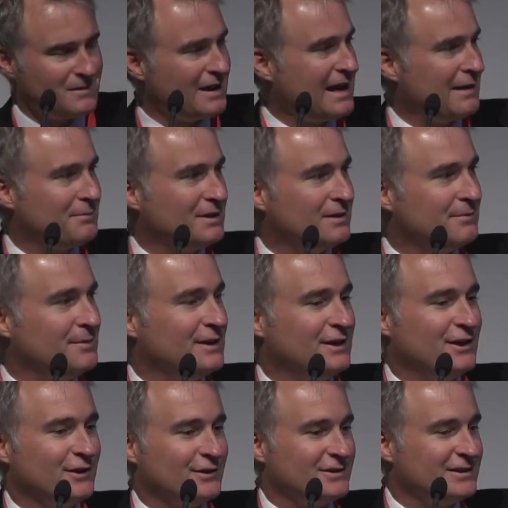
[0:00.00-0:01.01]
happy to be
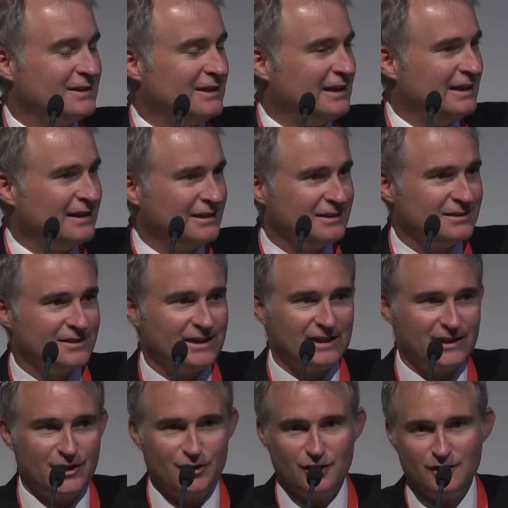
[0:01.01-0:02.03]
here today, and
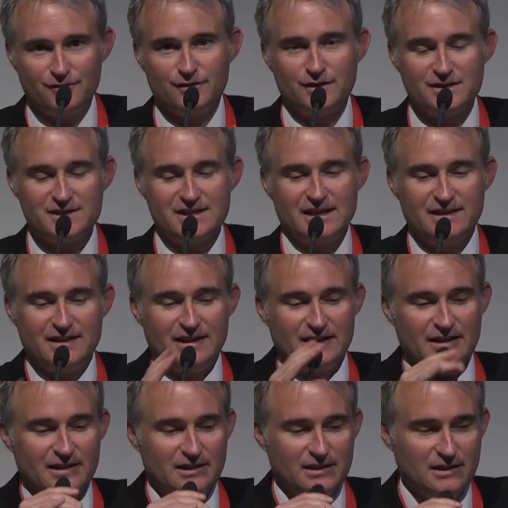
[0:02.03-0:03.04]
thank you all for
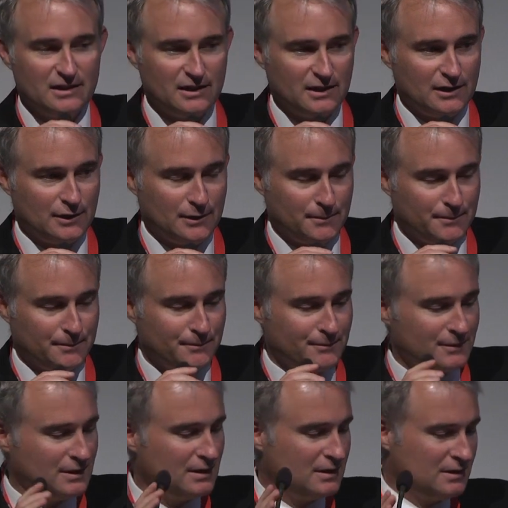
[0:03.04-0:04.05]
attending.
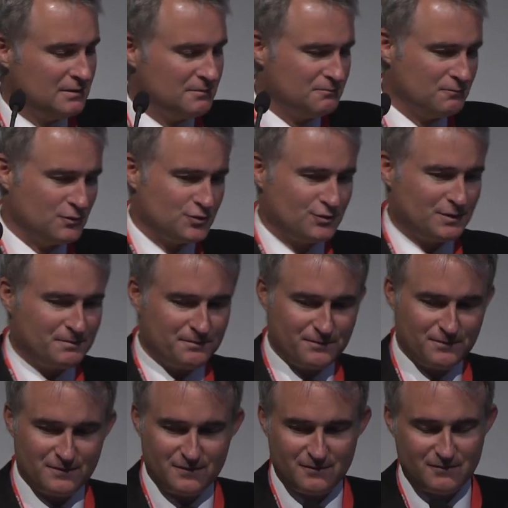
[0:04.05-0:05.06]
Which one?
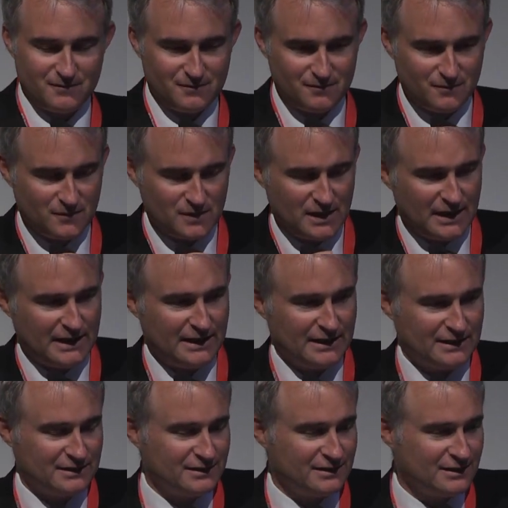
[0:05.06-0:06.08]

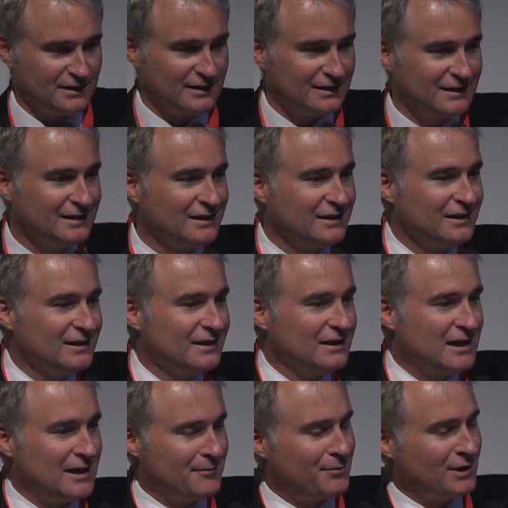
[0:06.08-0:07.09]
And I
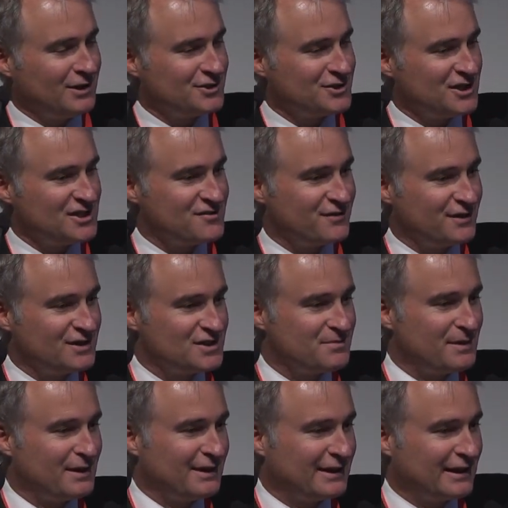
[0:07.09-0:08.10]
apologize for the
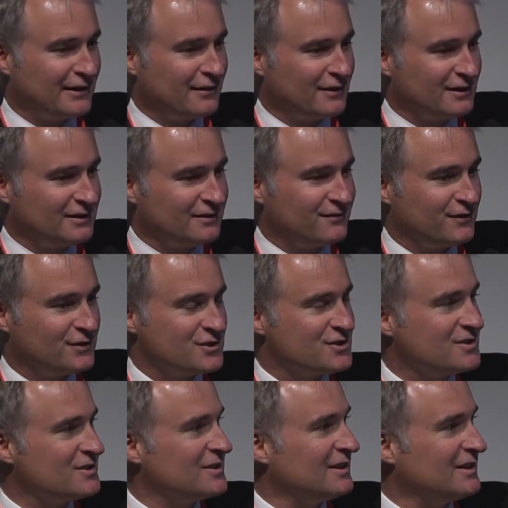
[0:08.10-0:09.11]
spelling error on the
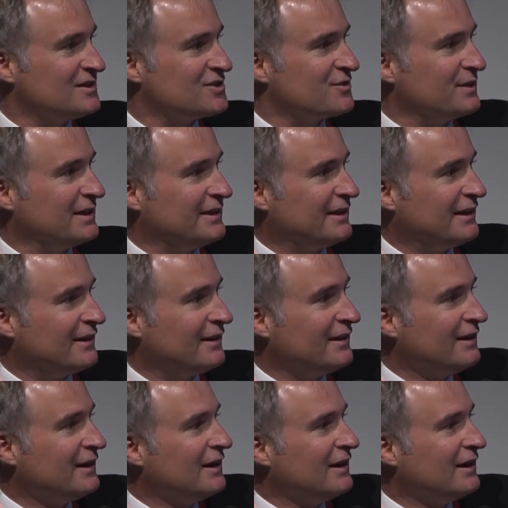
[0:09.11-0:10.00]
first screen there.